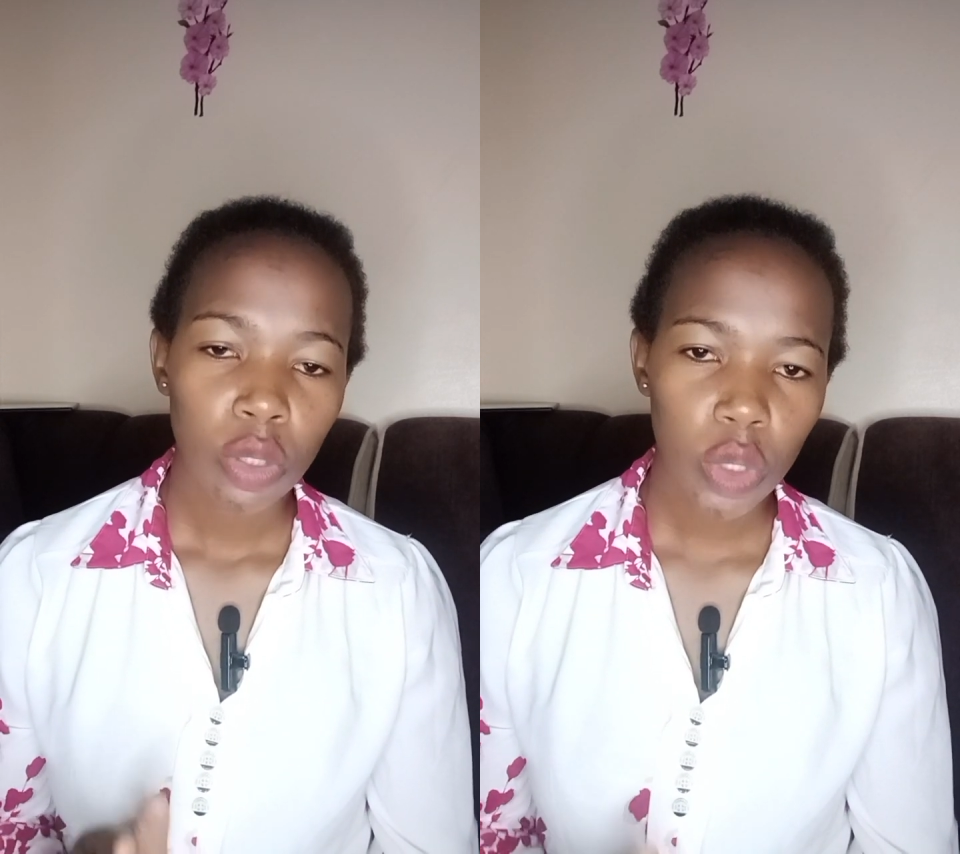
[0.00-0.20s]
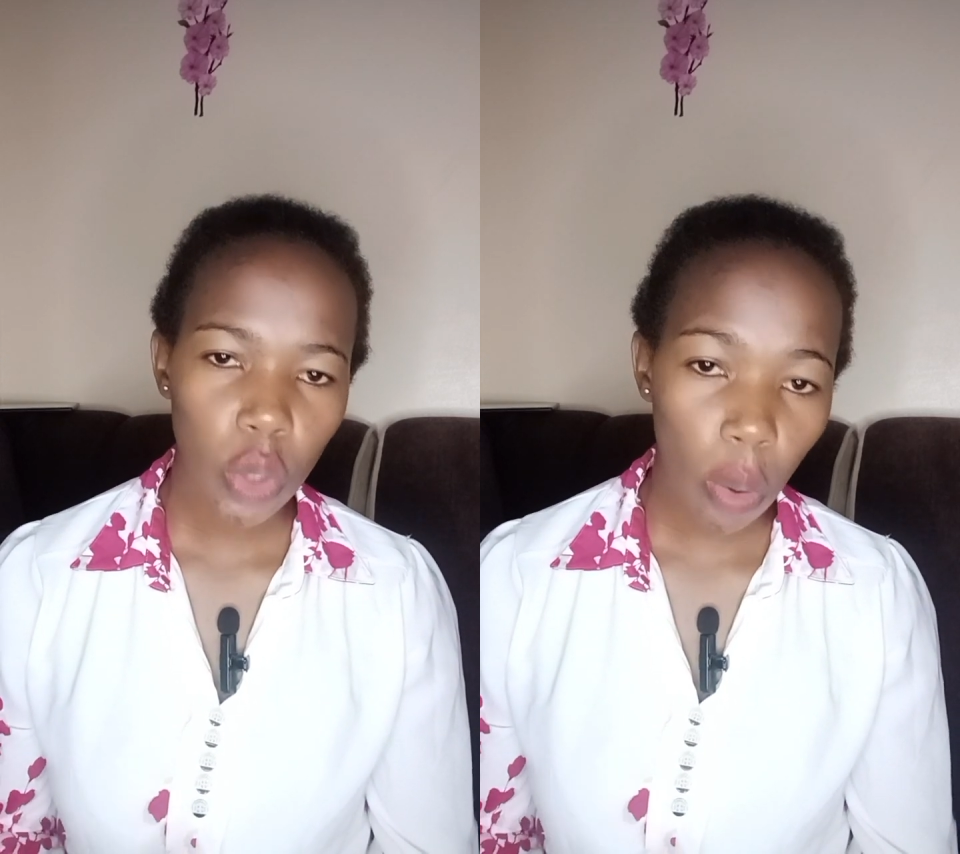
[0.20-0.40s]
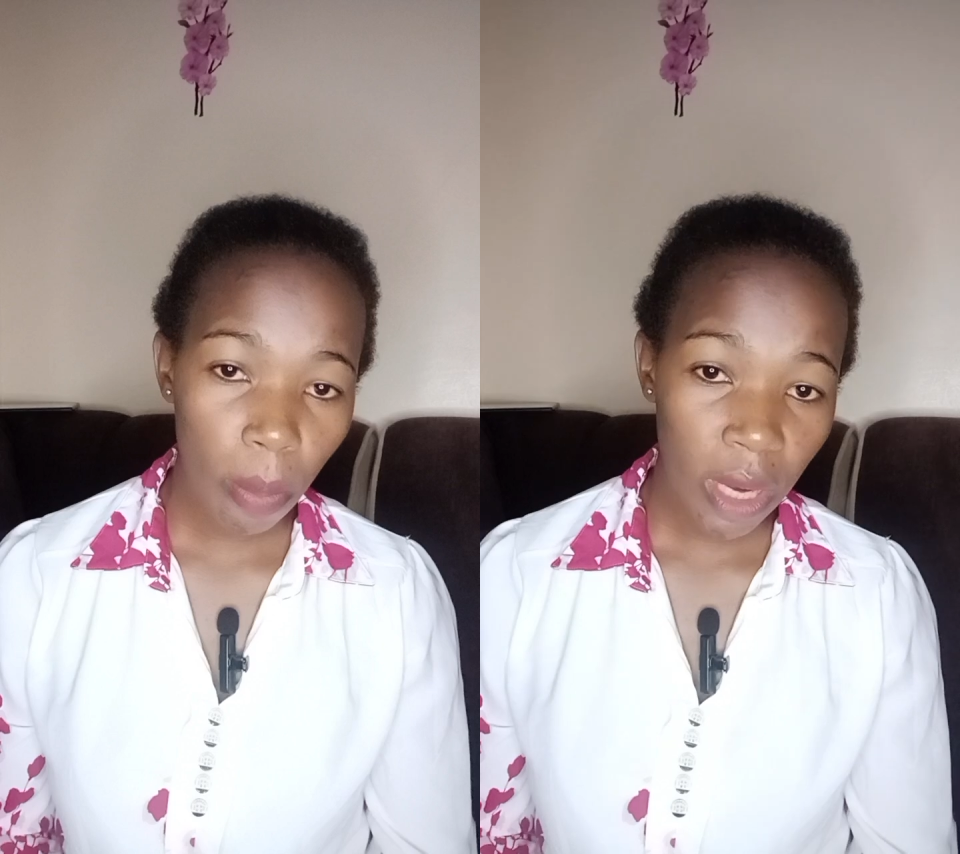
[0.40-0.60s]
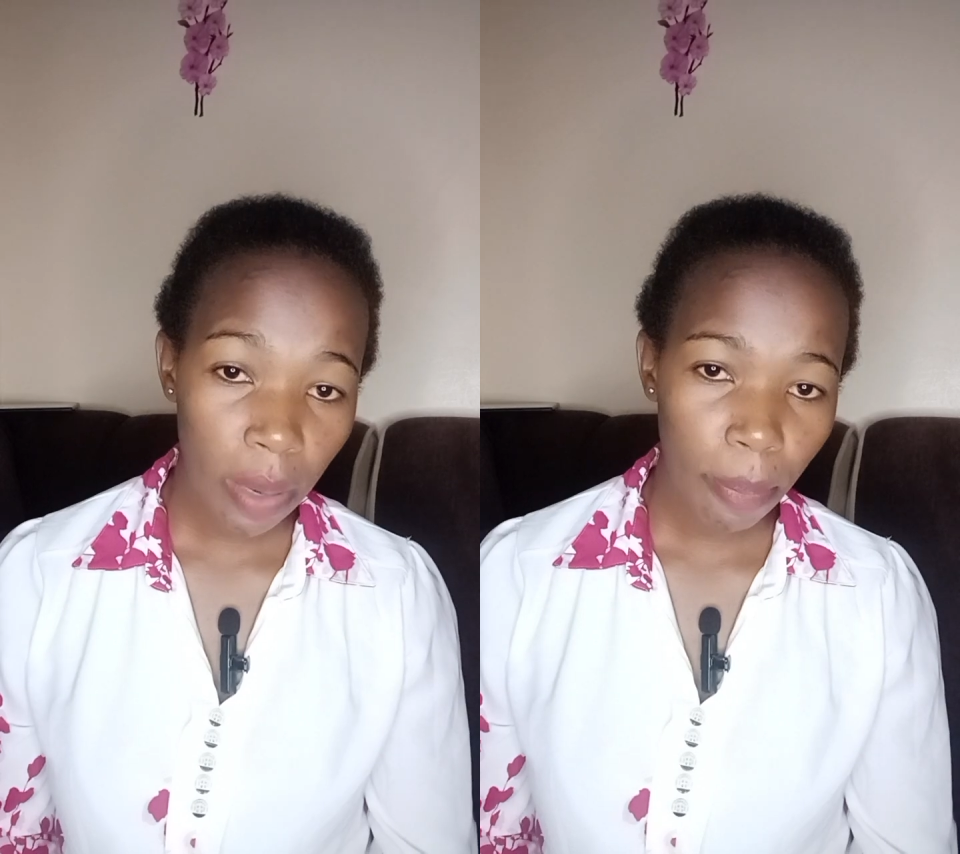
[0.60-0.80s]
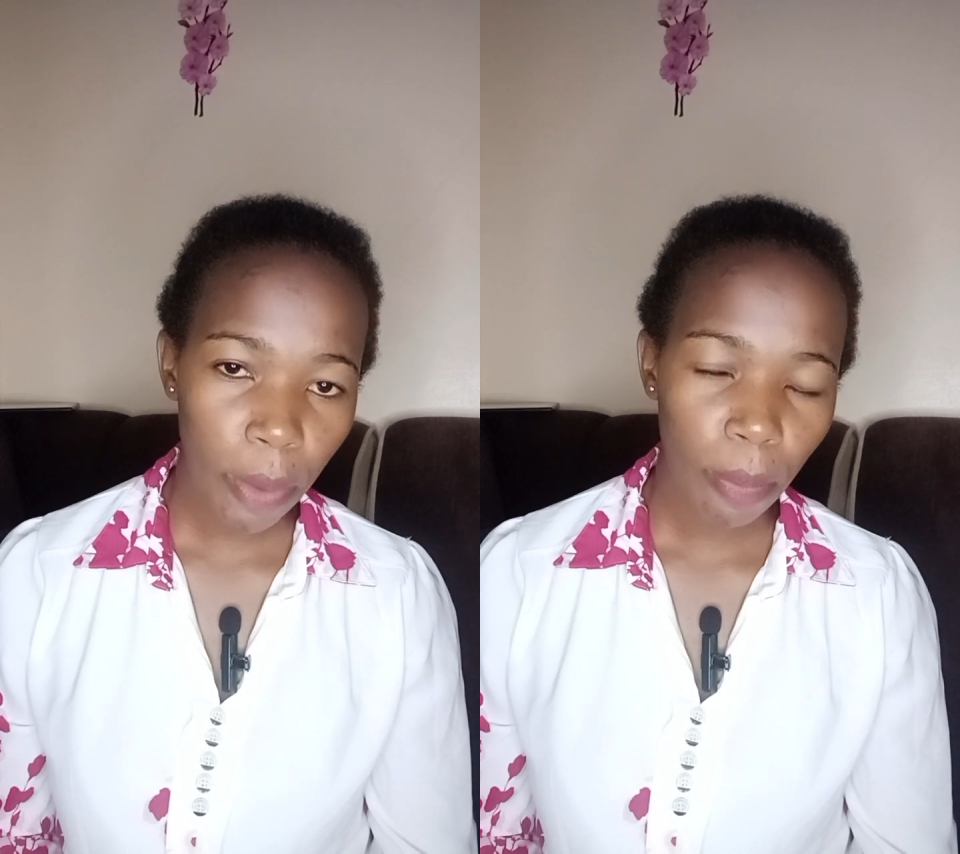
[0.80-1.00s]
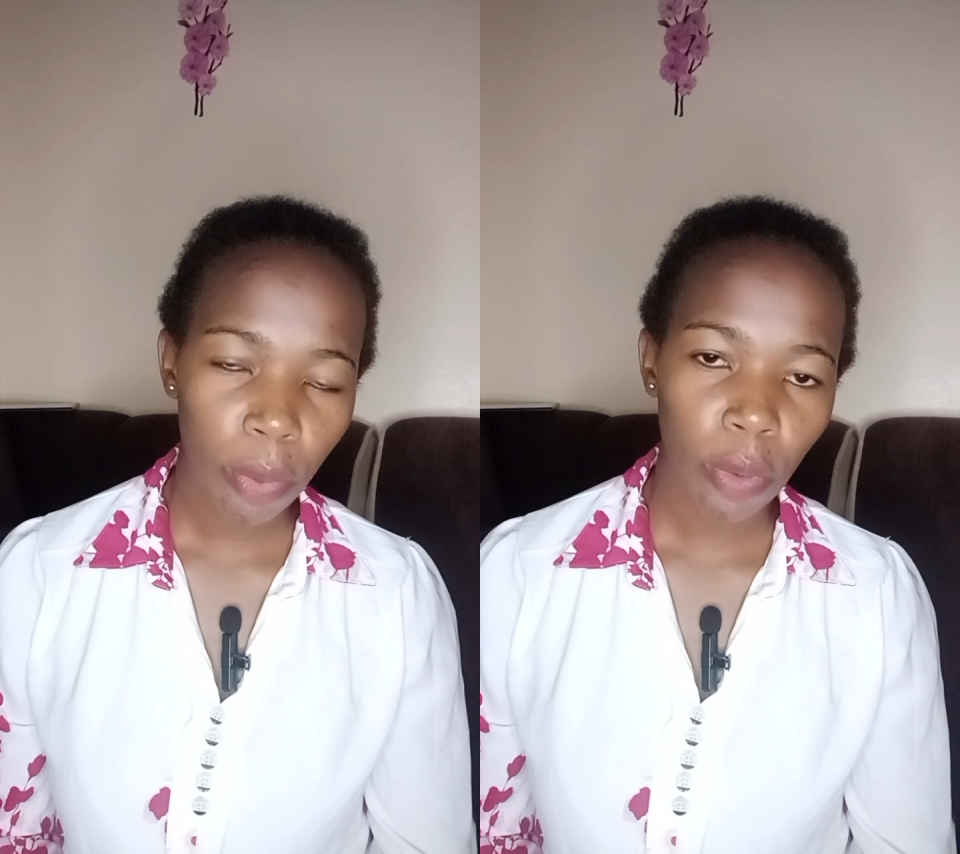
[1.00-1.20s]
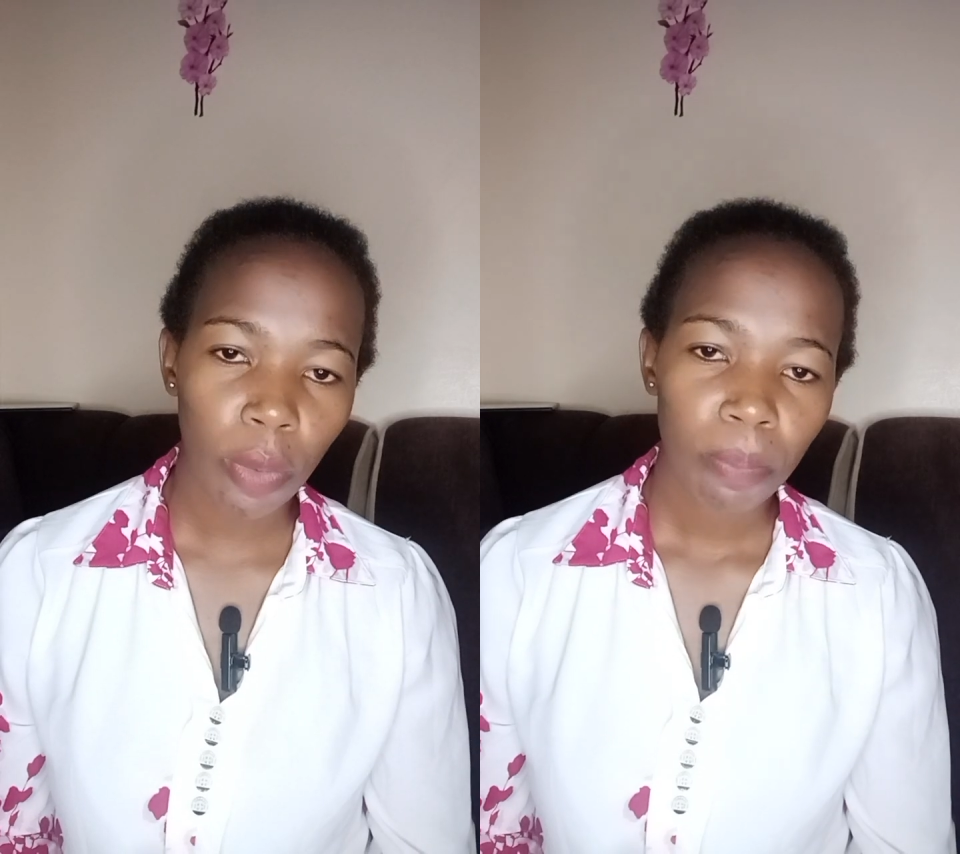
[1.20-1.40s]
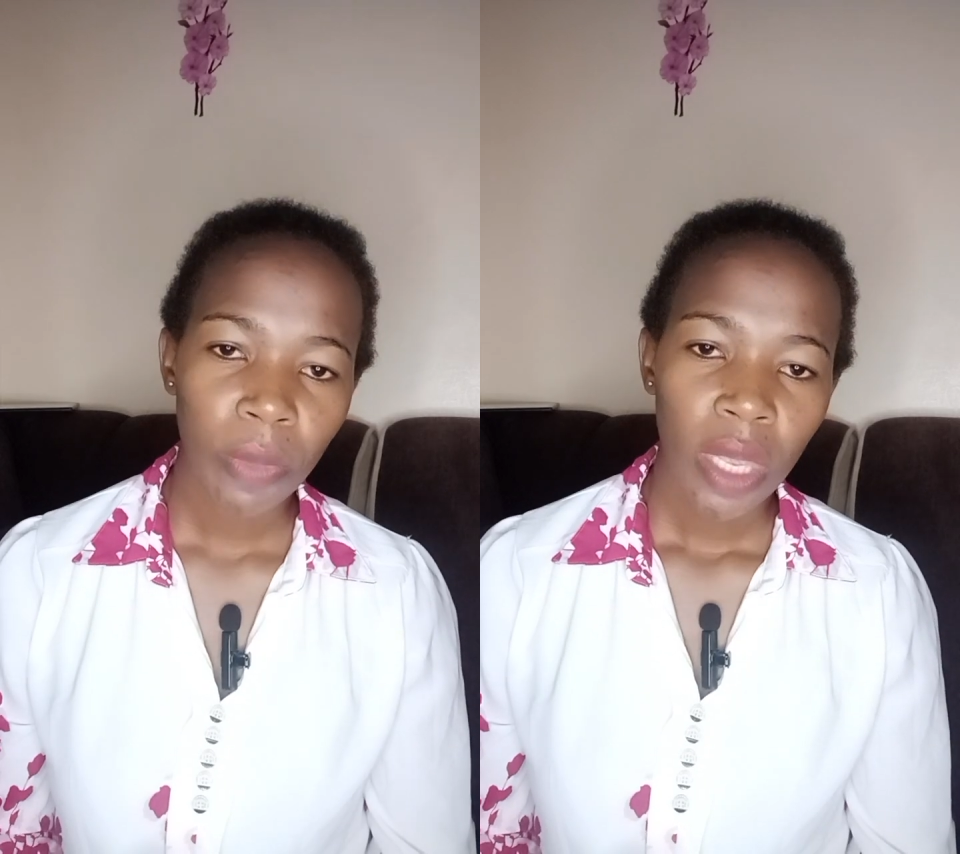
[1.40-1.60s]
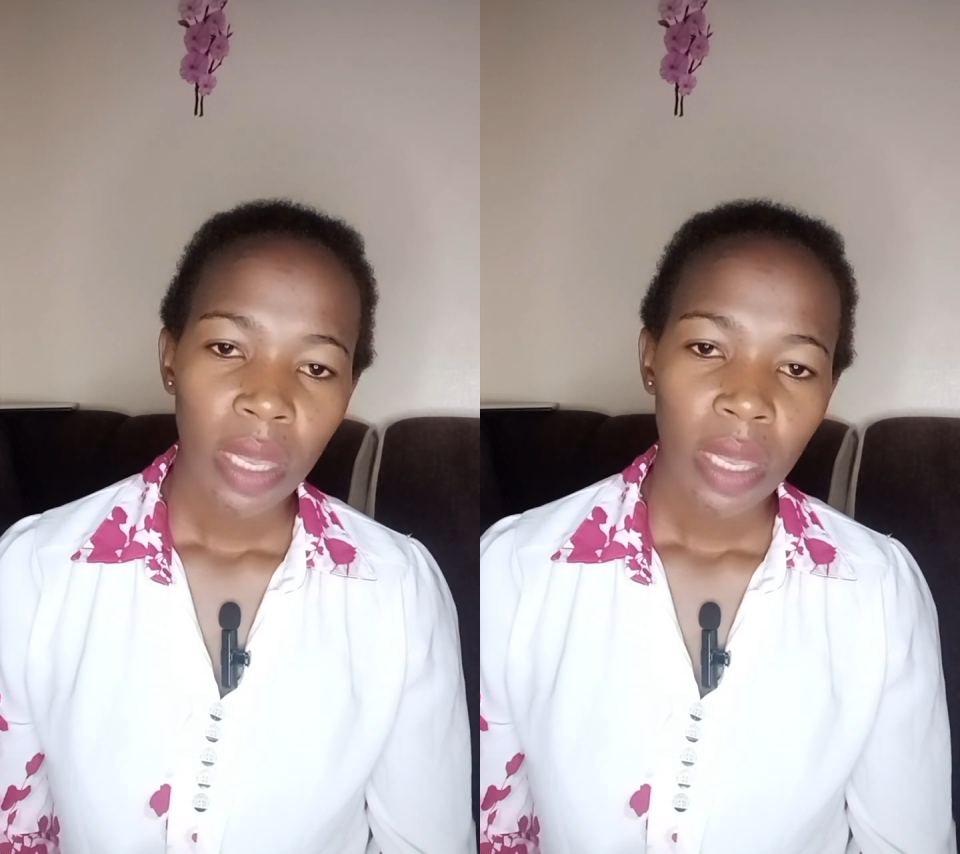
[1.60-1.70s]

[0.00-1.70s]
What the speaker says: so many people.